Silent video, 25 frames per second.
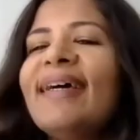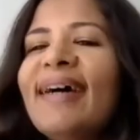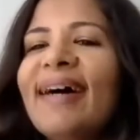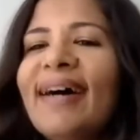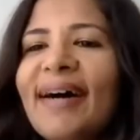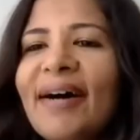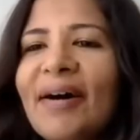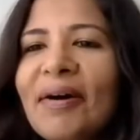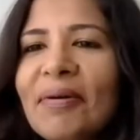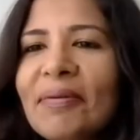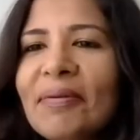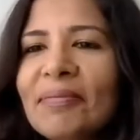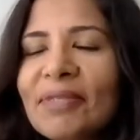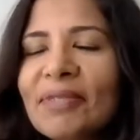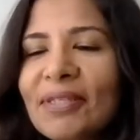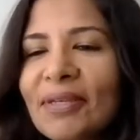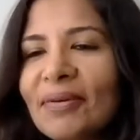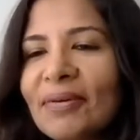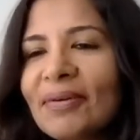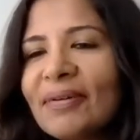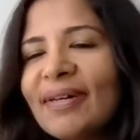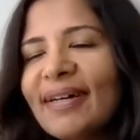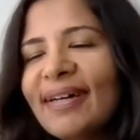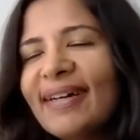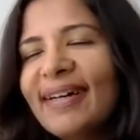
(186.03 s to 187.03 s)

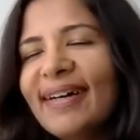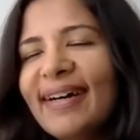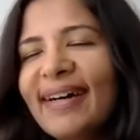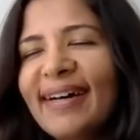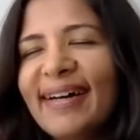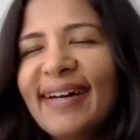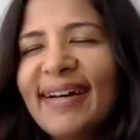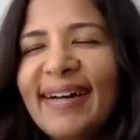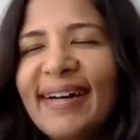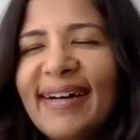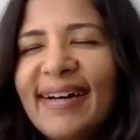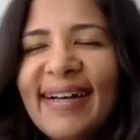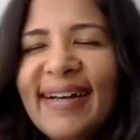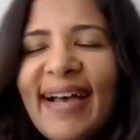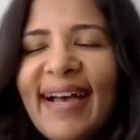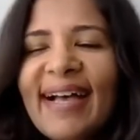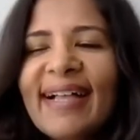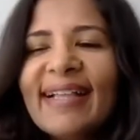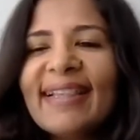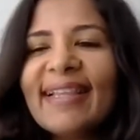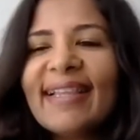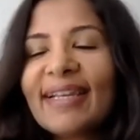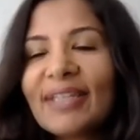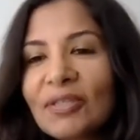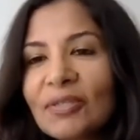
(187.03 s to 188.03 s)
So,
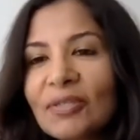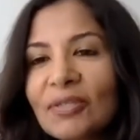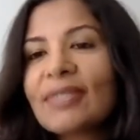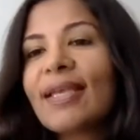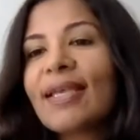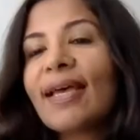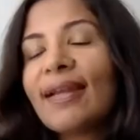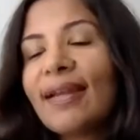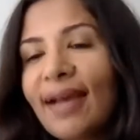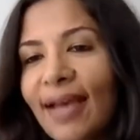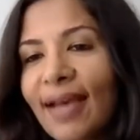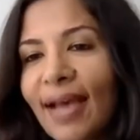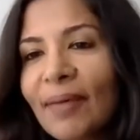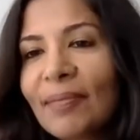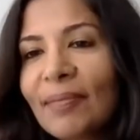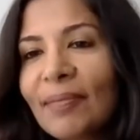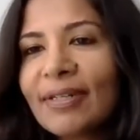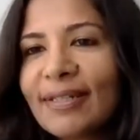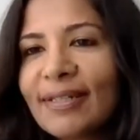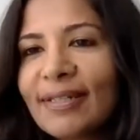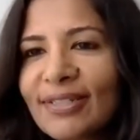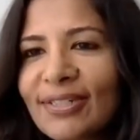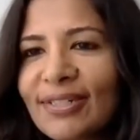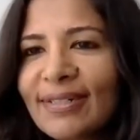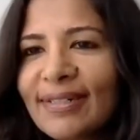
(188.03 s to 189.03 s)
like you said, I am a
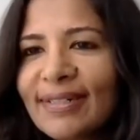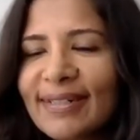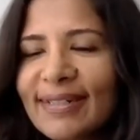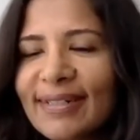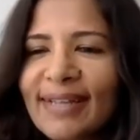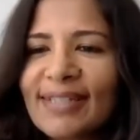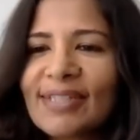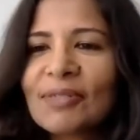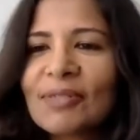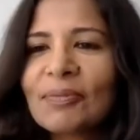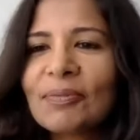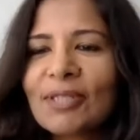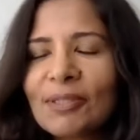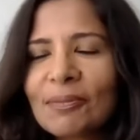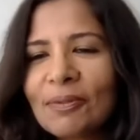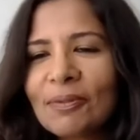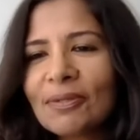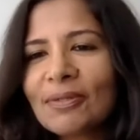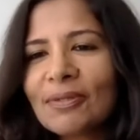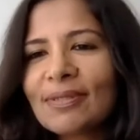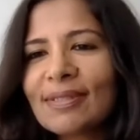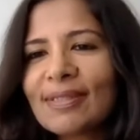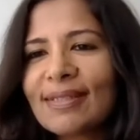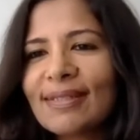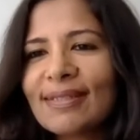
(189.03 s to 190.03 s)
digital and customer
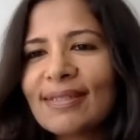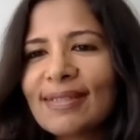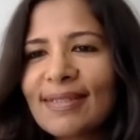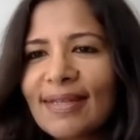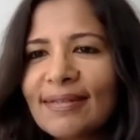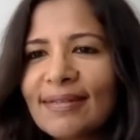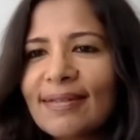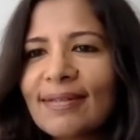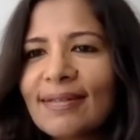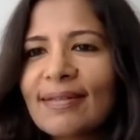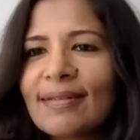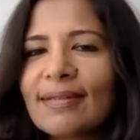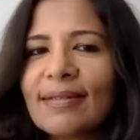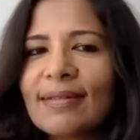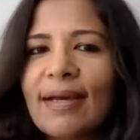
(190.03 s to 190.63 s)
experience consultant.